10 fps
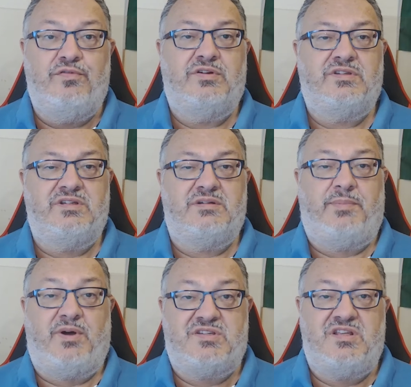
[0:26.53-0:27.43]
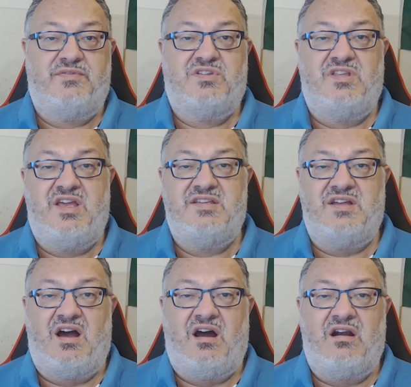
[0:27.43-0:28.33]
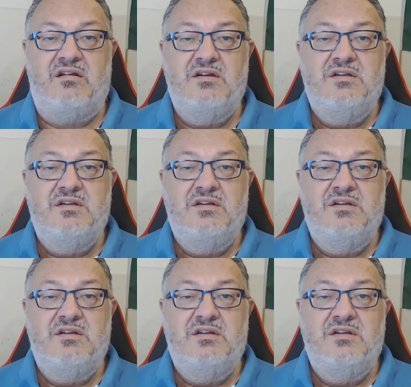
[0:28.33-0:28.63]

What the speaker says: The positives today are